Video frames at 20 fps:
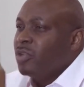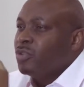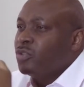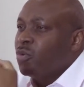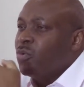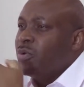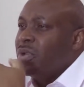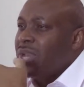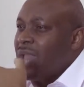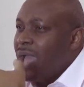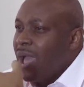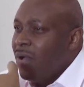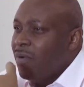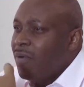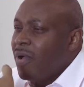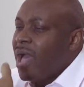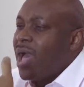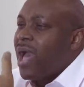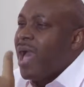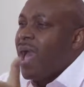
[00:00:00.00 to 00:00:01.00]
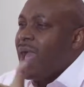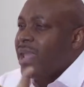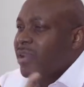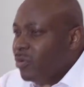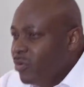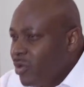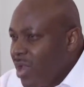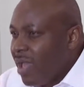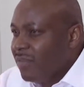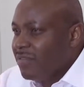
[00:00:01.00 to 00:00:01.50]
so now I
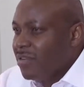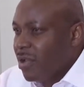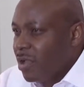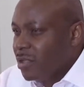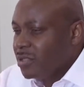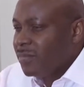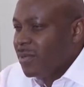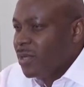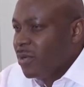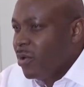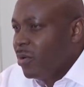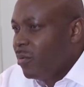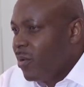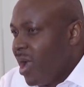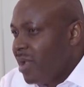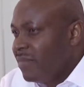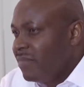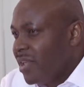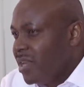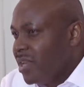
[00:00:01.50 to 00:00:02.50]
don't have a husband or a wife